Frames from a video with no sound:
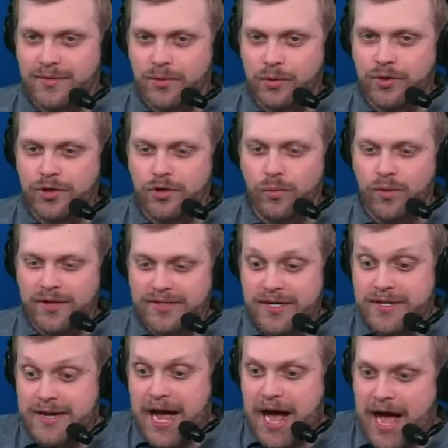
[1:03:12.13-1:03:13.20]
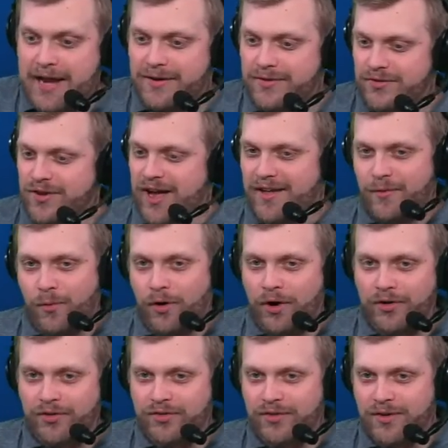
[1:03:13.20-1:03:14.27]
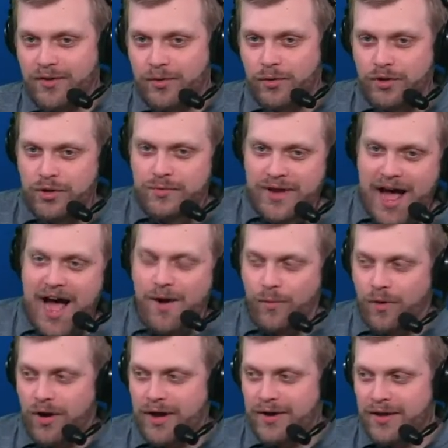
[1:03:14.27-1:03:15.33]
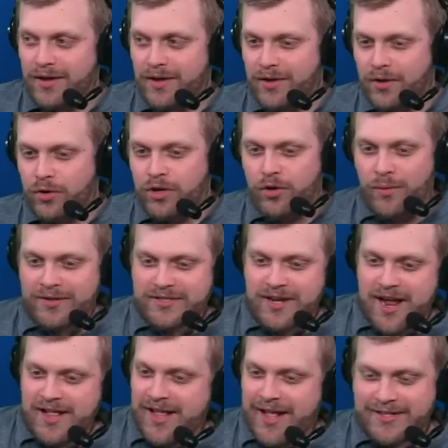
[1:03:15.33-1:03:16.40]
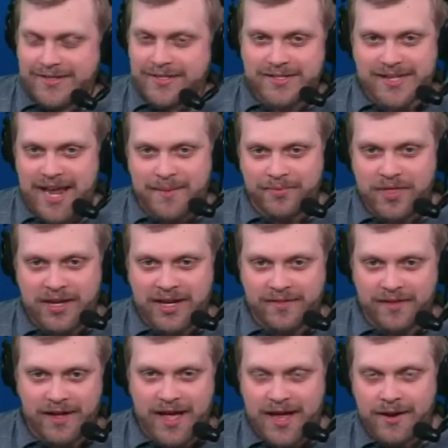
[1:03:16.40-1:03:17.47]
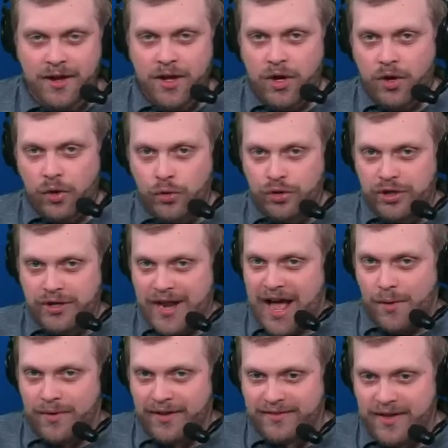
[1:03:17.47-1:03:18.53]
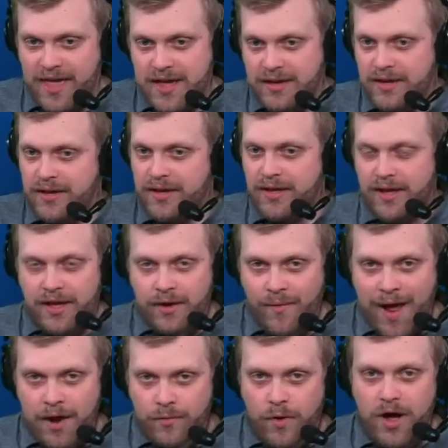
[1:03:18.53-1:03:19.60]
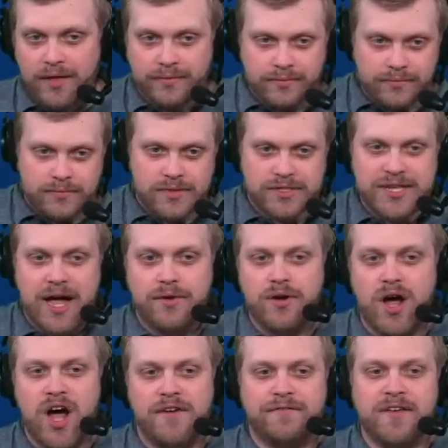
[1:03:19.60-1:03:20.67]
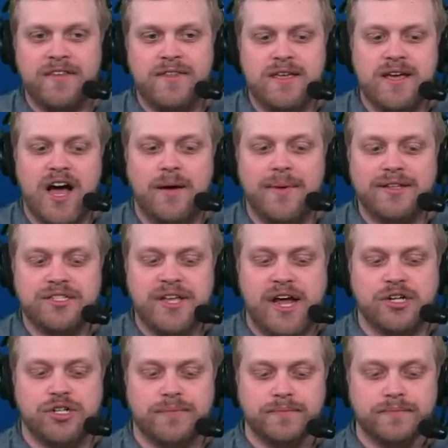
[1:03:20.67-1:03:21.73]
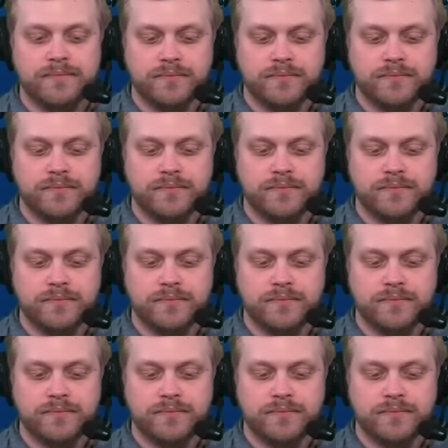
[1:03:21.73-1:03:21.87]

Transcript: Who do you want to not draft? It works. Who do you not want? Who do you want to not? It's the same thing in the end. Who do you not want to take in round one? Sound off in the comment section.